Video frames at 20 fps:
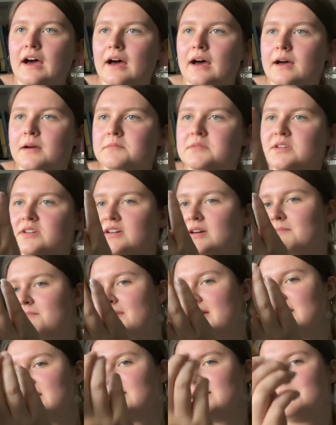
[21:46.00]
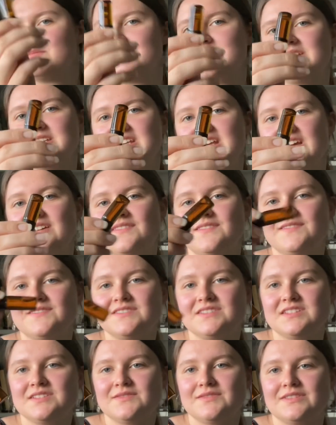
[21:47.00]
You can make them as
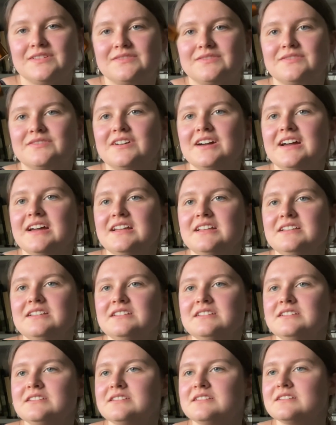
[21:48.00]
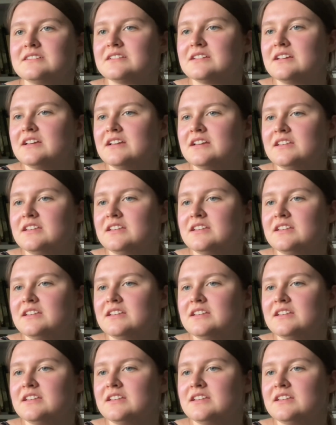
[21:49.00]
gifts for friends.